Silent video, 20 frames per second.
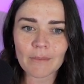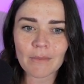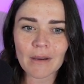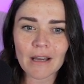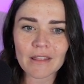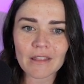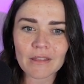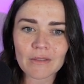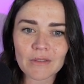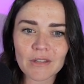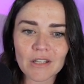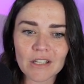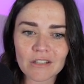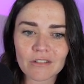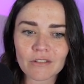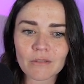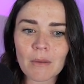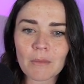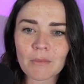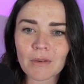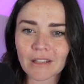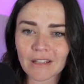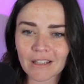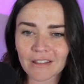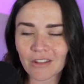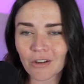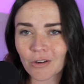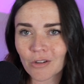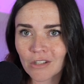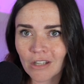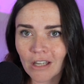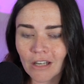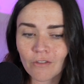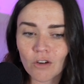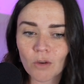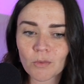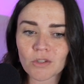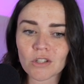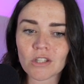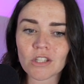but just remembering that those kind of
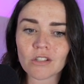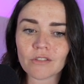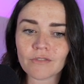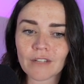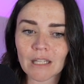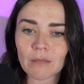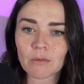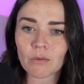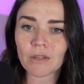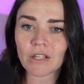options are available